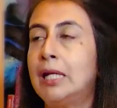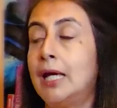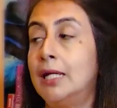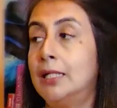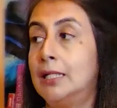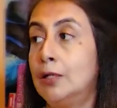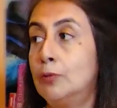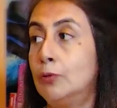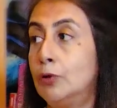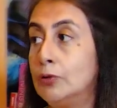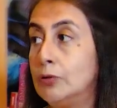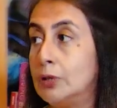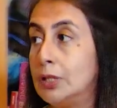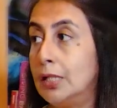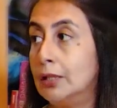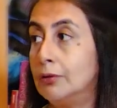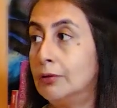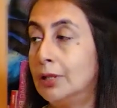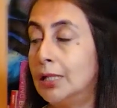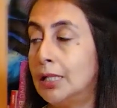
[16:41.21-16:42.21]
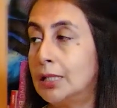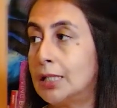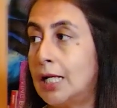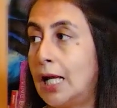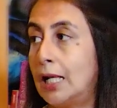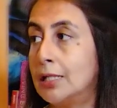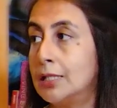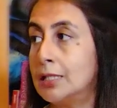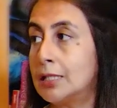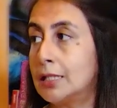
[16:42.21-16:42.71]
I did want to take on that
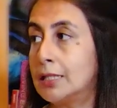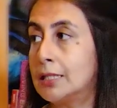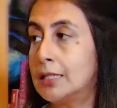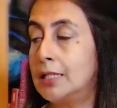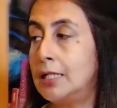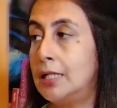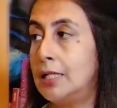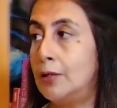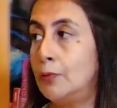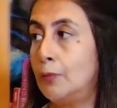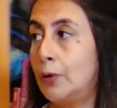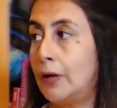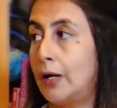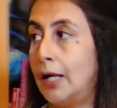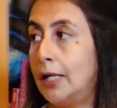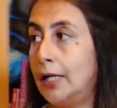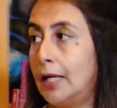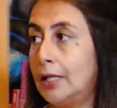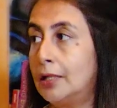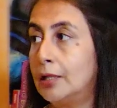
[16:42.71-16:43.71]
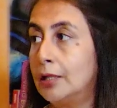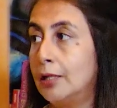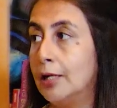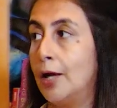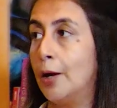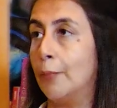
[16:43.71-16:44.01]
challenge and see where I get.